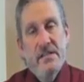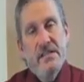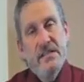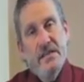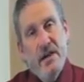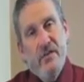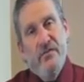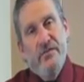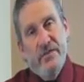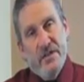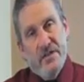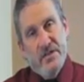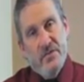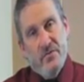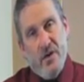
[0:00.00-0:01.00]
to
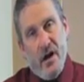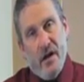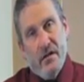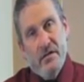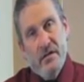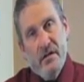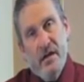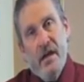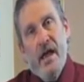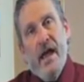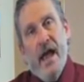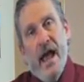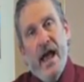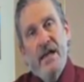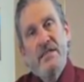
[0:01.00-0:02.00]
self-destruct
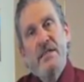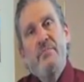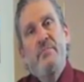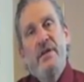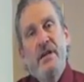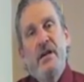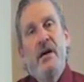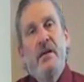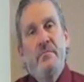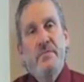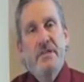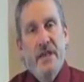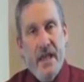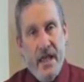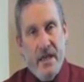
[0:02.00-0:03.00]
as it
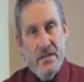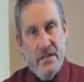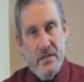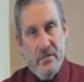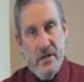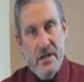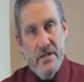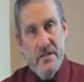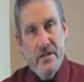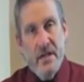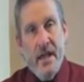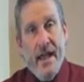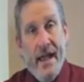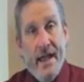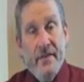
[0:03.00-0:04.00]
becomes cancerous.